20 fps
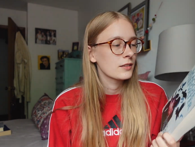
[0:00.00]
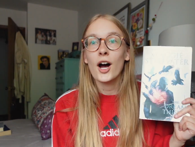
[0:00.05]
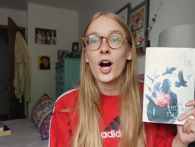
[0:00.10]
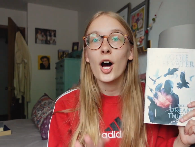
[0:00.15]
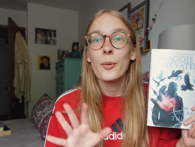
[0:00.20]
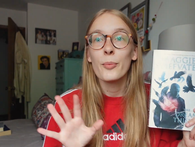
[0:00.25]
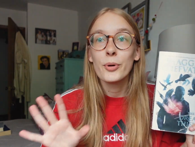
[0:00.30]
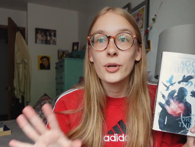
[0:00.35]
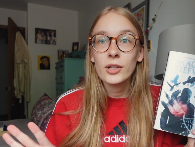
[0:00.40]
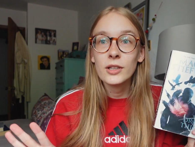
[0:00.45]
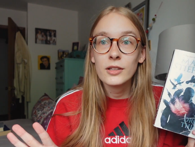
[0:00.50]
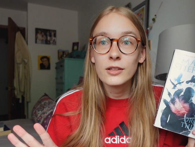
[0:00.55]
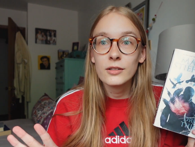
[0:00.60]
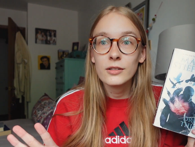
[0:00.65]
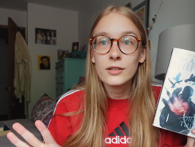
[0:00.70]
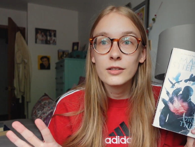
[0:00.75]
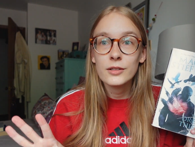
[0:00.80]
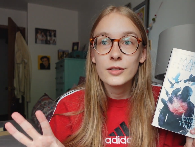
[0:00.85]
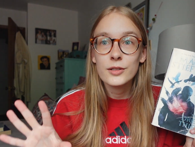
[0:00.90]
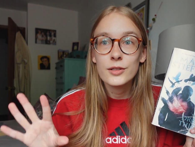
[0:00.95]
I'll put a
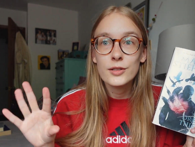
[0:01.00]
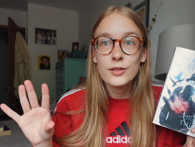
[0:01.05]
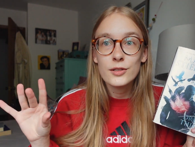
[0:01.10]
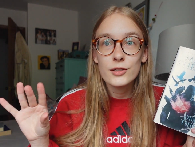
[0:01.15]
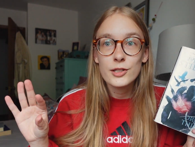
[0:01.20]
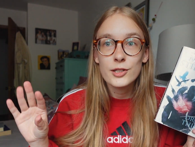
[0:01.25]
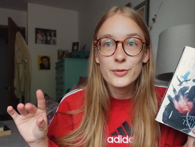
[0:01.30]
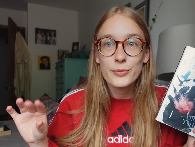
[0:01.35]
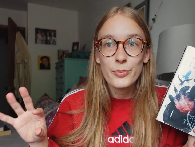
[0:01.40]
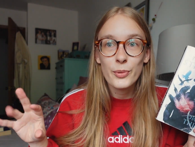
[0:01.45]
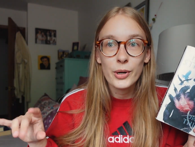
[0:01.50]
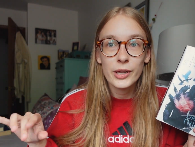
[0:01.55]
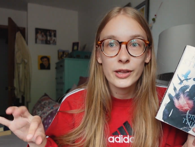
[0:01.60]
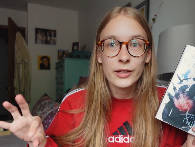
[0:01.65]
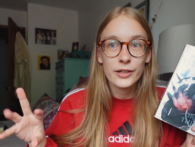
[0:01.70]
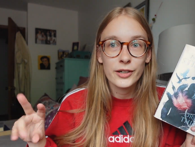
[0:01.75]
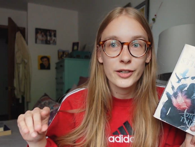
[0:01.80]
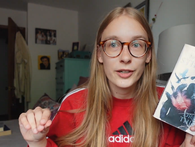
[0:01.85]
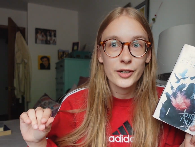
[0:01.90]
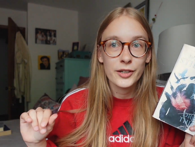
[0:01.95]
little
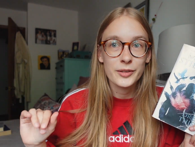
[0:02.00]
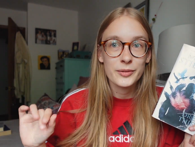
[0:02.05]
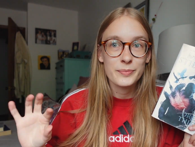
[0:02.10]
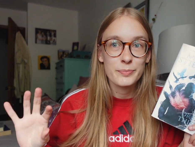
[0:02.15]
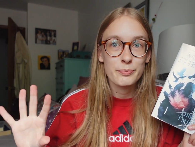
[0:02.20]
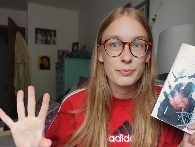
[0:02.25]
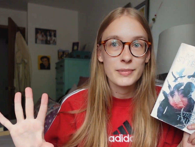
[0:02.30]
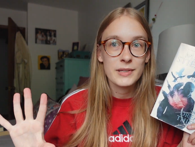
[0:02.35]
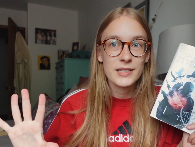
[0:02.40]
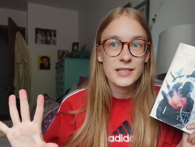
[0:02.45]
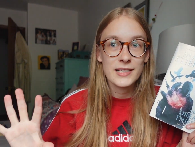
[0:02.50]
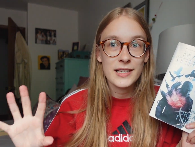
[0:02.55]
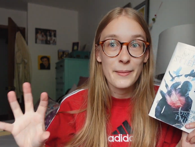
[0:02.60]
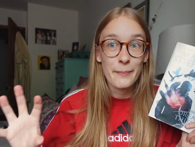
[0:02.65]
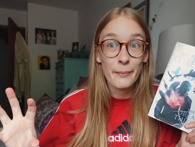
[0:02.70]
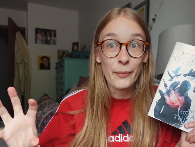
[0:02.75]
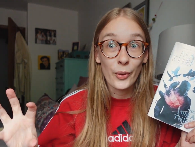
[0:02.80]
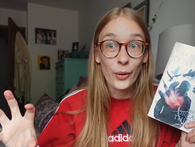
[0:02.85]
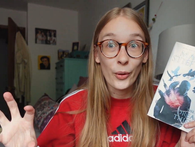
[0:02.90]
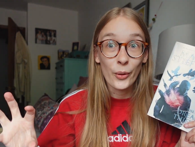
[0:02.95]
spoiler
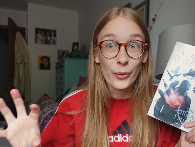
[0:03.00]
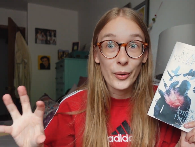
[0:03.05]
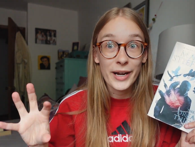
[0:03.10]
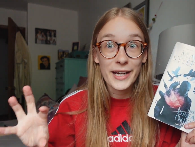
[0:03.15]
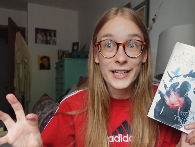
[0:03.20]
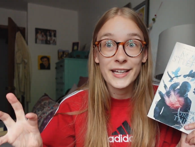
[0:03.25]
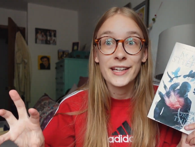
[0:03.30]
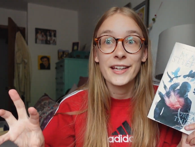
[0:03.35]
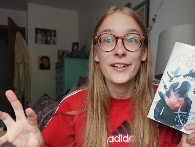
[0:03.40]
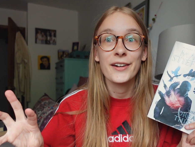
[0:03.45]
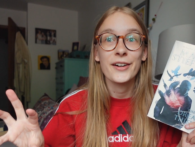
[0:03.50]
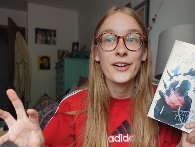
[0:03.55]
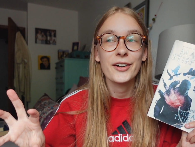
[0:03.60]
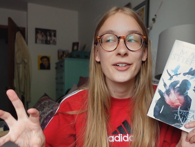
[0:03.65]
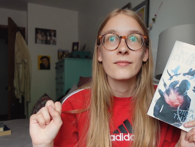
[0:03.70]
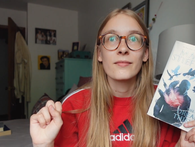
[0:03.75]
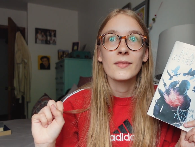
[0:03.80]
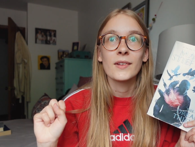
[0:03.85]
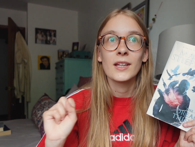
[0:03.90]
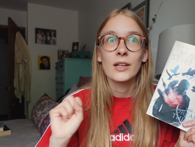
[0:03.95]
symbol right here
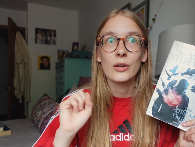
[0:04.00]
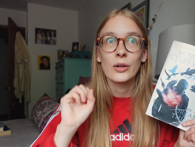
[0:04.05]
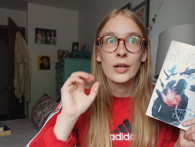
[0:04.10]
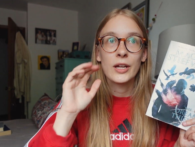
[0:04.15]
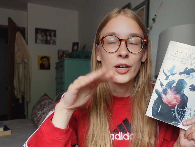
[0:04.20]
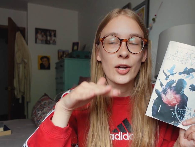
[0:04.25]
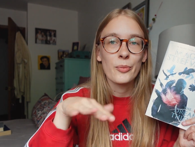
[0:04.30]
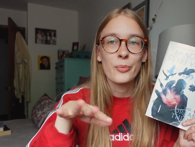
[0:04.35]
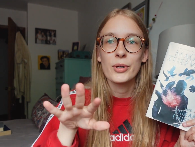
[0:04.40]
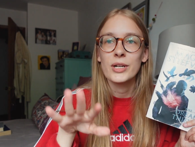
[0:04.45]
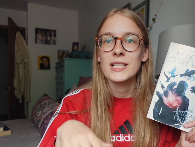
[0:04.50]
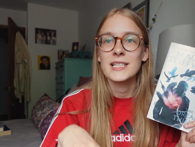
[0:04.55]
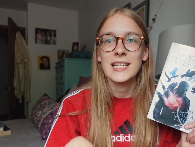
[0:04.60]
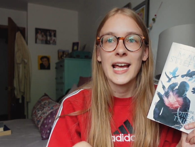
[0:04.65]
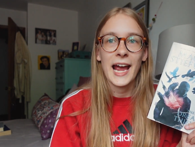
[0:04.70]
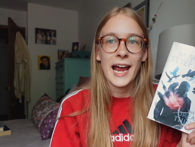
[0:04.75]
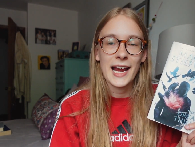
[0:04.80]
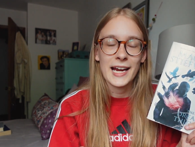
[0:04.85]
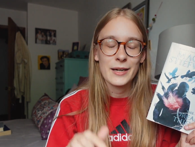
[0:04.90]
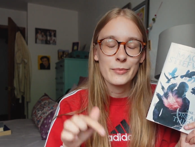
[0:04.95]
and I'll put a
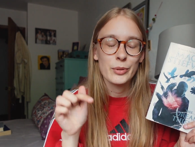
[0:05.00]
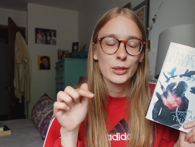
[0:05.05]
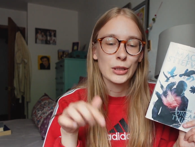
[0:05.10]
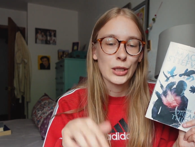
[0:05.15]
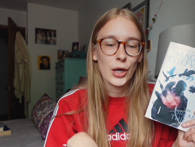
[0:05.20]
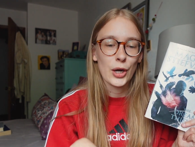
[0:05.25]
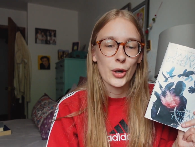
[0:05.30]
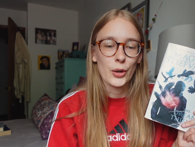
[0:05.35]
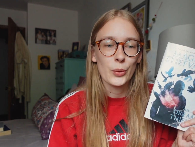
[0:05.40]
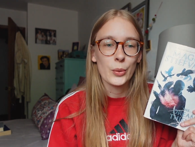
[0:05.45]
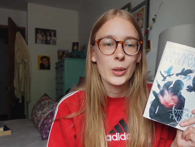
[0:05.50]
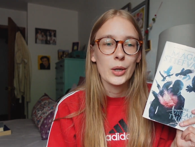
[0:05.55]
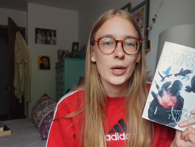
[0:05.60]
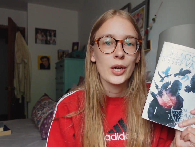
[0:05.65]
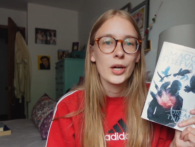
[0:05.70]
tag below